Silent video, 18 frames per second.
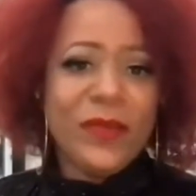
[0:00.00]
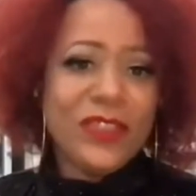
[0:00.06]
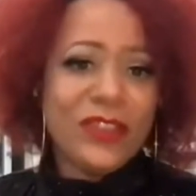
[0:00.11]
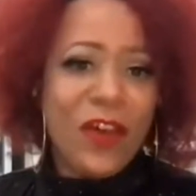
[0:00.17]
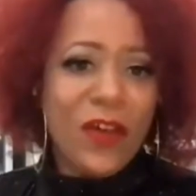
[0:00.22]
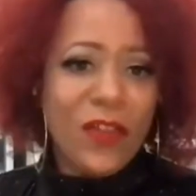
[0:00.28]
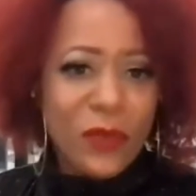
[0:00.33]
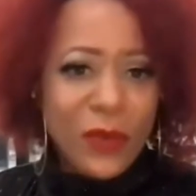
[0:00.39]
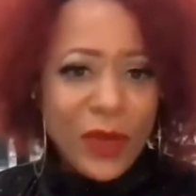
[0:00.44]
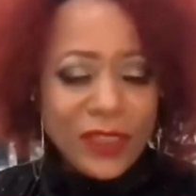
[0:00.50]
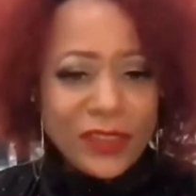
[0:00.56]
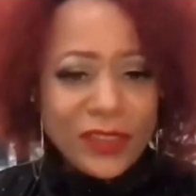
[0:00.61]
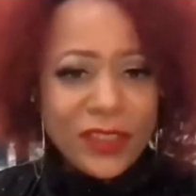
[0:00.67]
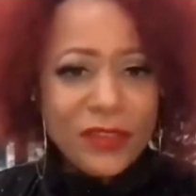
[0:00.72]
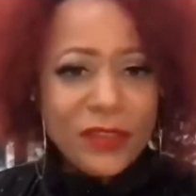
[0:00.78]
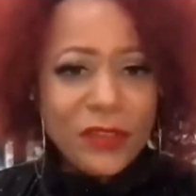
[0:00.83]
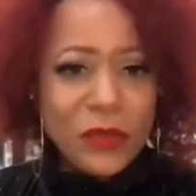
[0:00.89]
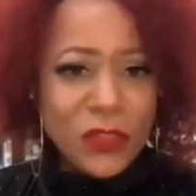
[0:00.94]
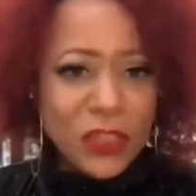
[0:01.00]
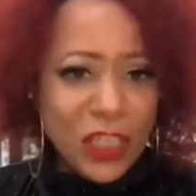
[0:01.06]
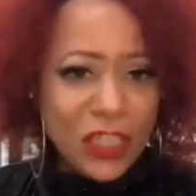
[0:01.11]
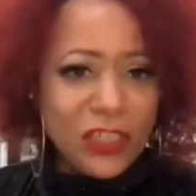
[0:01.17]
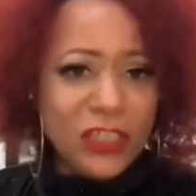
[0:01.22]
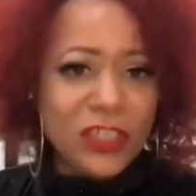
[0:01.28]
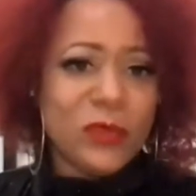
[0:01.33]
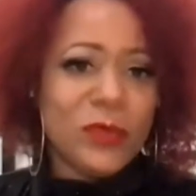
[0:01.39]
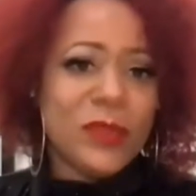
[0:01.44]
We saw the relatives of
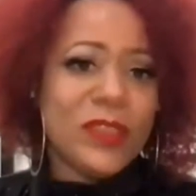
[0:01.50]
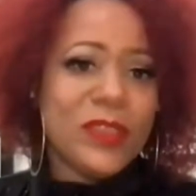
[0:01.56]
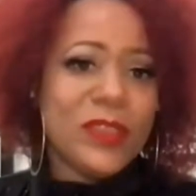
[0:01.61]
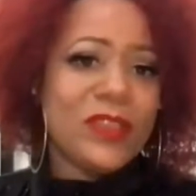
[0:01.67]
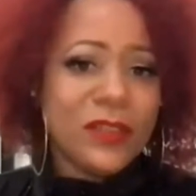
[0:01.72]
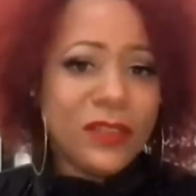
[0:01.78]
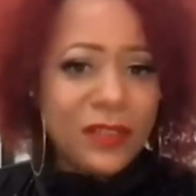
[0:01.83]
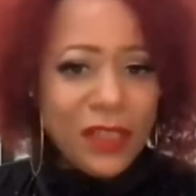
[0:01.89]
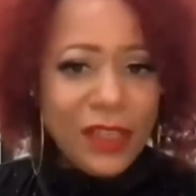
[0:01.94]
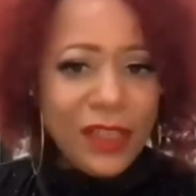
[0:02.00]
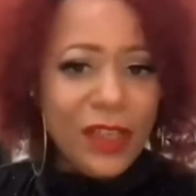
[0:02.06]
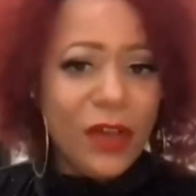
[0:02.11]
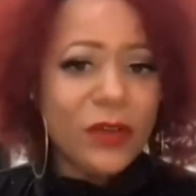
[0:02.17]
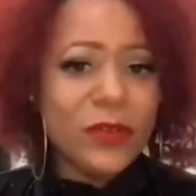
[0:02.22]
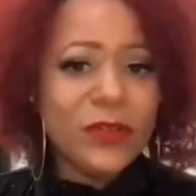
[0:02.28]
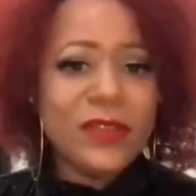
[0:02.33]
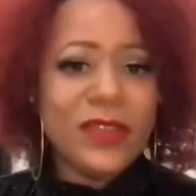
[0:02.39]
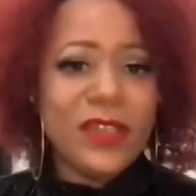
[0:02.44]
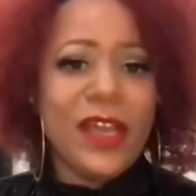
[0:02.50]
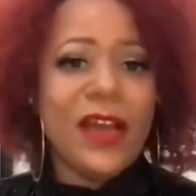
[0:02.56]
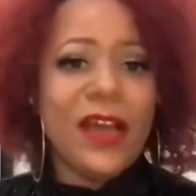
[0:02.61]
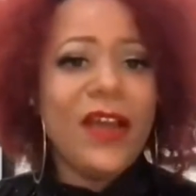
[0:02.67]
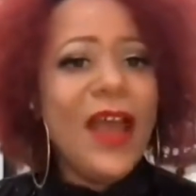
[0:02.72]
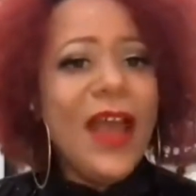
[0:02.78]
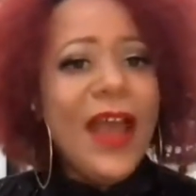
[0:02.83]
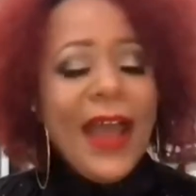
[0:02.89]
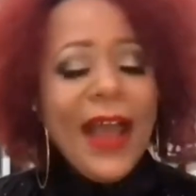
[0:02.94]
judges. We saw CEOs
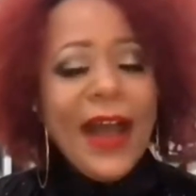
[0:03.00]
there.